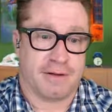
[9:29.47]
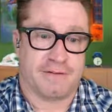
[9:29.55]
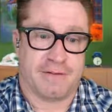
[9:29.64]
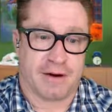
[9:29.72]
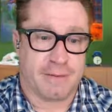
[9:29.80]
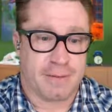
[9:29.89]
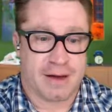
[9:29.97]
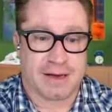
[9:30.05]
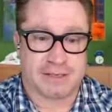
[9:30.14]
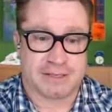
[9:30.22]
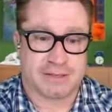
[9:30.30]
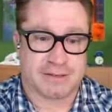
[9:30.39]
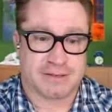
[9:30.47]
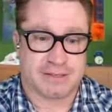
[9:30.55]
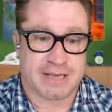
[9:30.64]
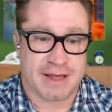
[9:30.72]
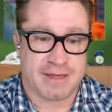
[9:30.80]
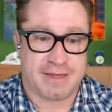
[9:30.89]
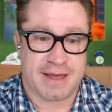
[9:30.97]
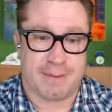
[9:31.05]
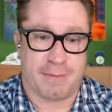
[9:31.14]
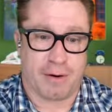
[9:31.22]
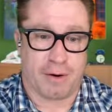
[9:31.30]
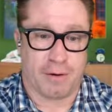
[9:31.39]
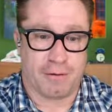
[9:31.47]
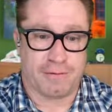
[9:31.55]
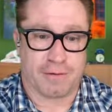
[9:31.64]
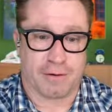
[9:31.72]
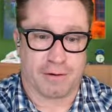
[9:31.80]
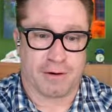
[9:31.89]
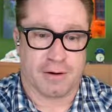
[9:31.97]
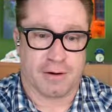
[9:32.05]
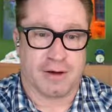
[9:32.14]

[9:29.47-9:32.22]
very much send them over